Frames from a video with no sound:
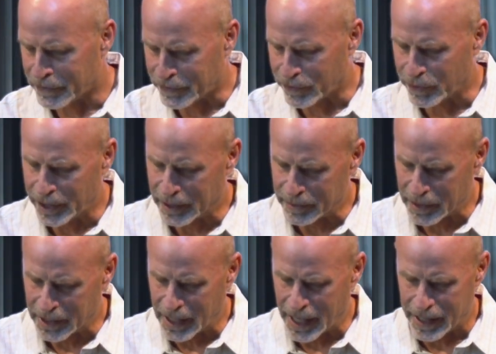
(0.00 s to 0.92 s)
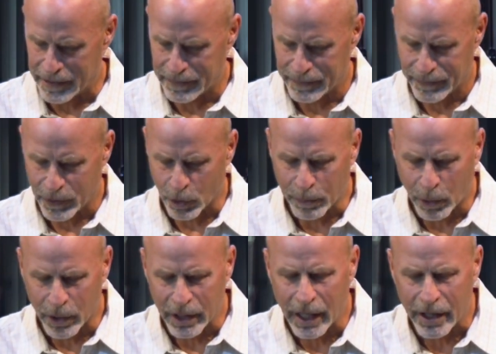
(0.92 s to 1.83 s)
the freedom in that. Or
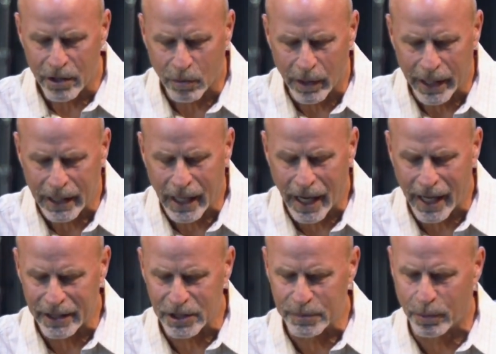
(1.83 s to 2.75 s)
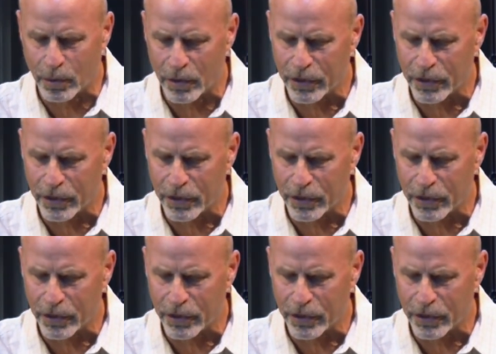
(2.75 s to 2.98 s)
put another way, God is